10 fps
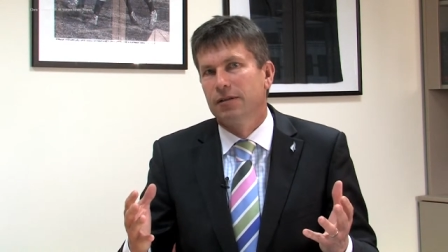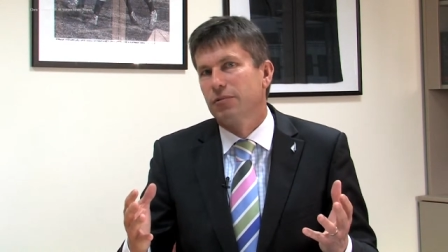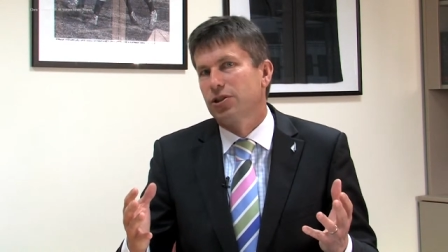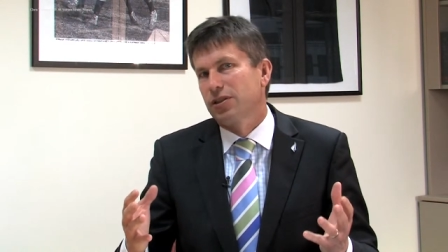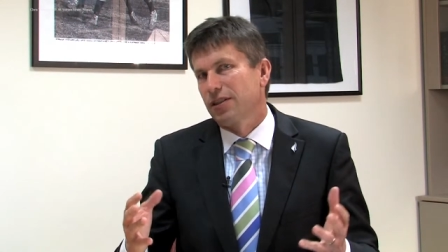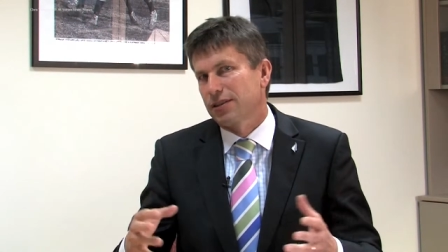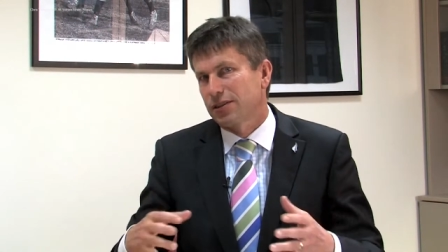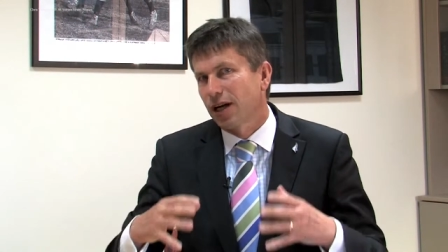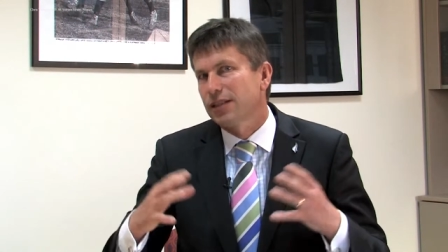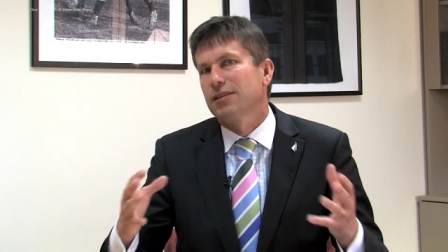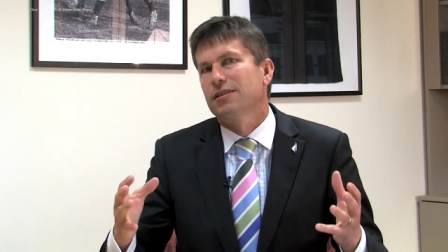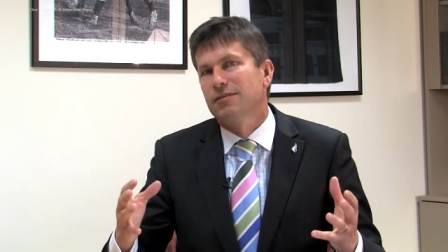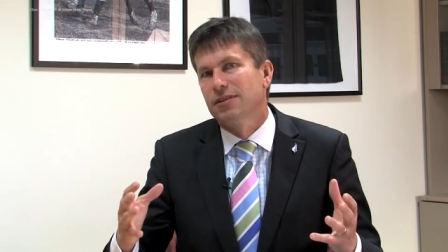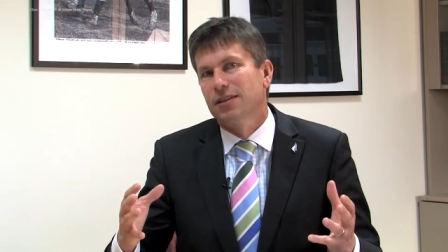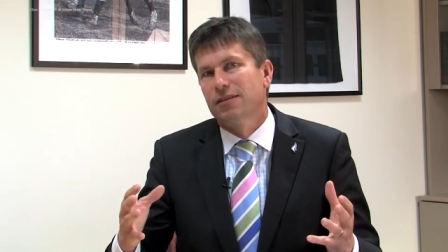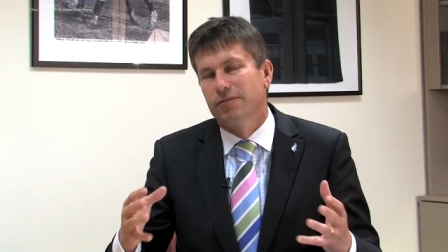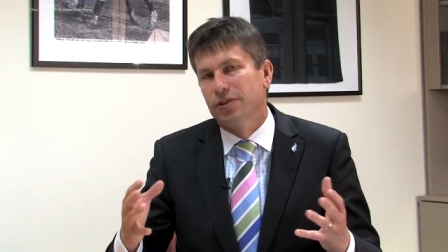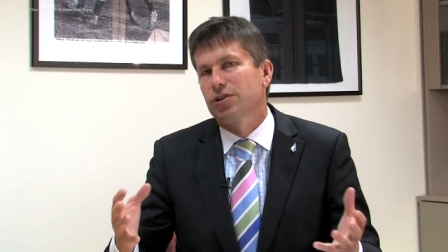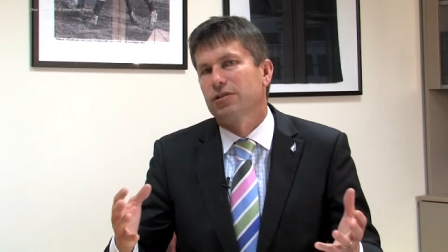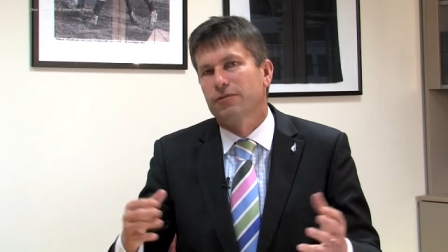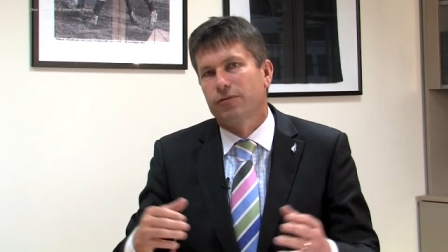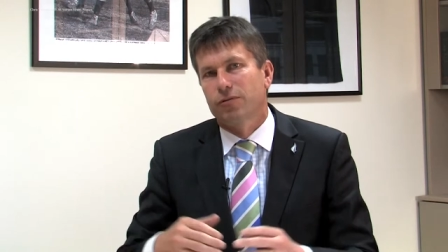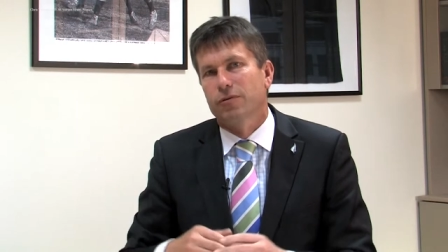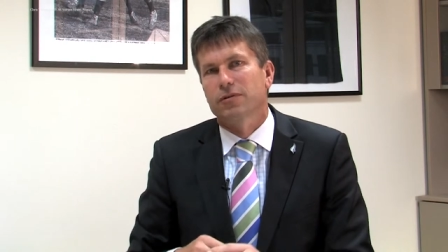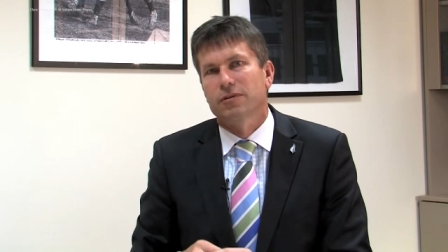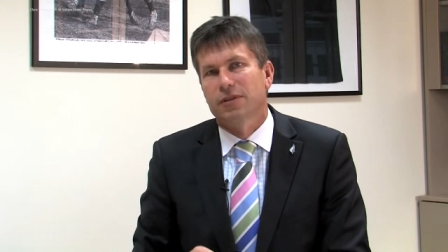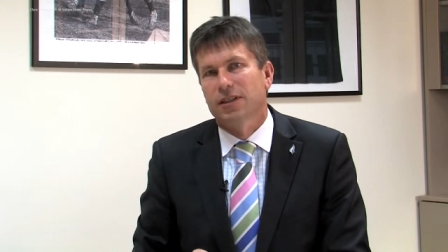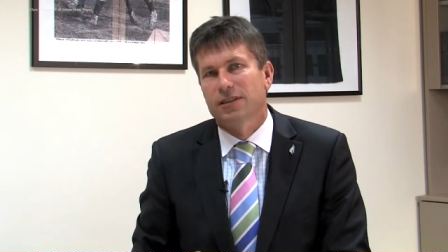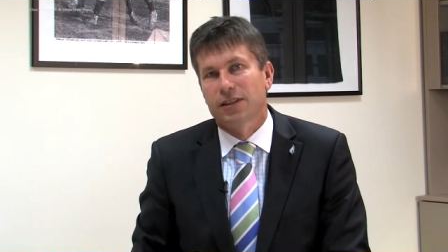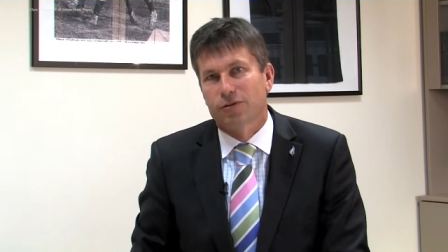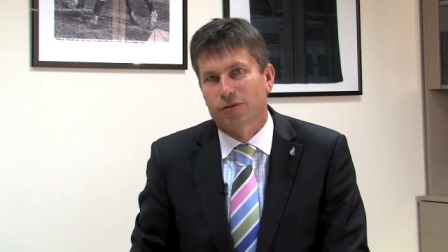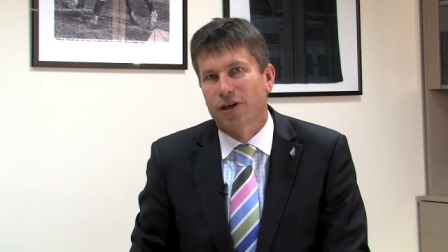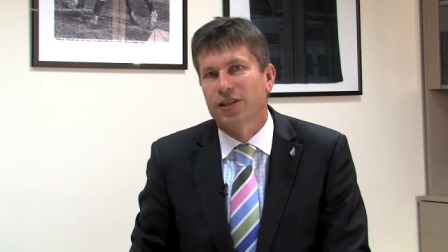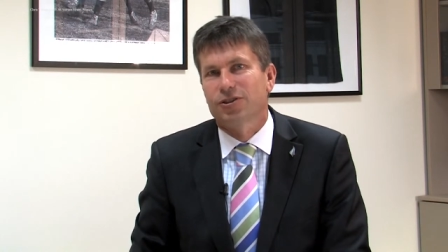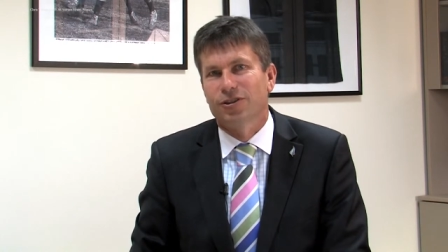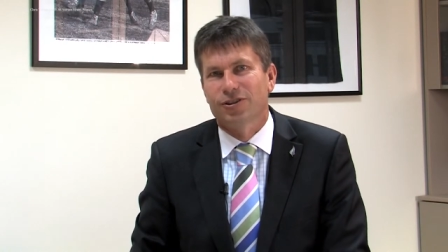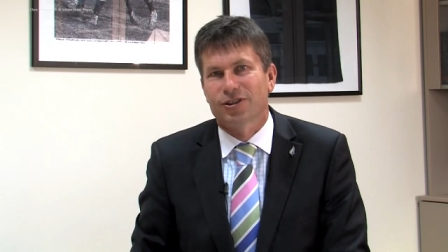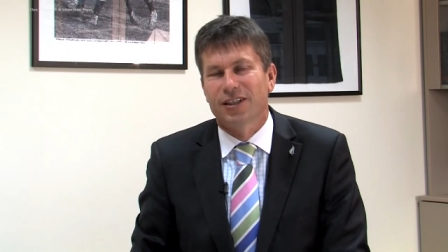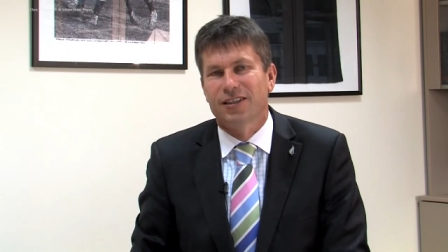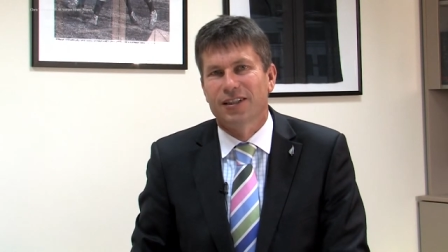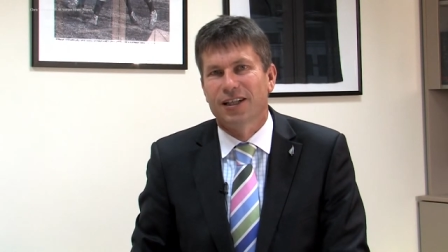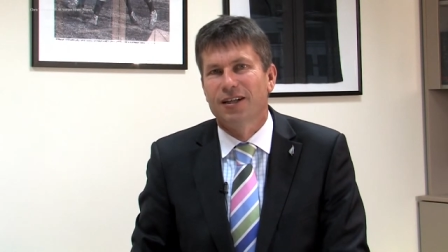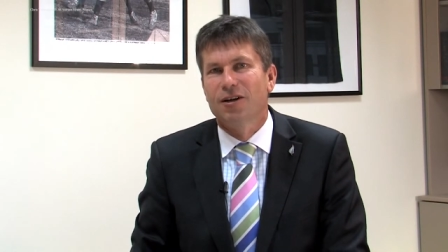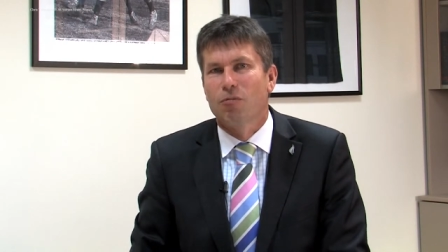which is an exciting vision for uh, central Christchurch, and uh,